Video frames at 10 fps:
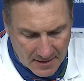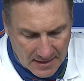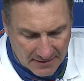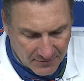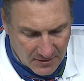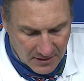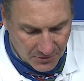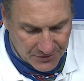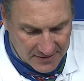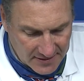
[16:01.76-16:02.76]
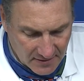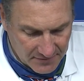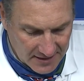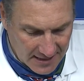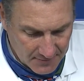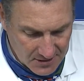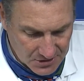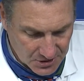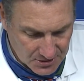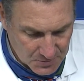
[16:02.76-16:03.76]
every little detail of the game
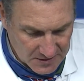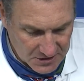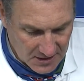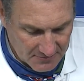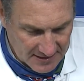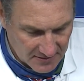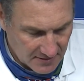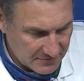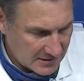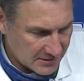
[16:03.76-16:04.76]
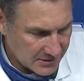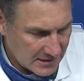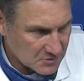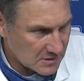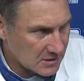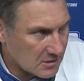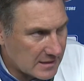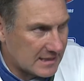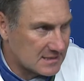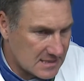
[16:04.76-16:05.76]
concerns me. So, I mean, I know you guys want to hear,
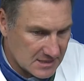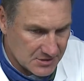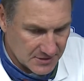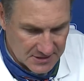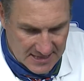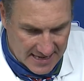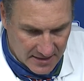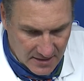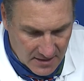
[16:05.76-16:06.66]
okay, it's this or it's that.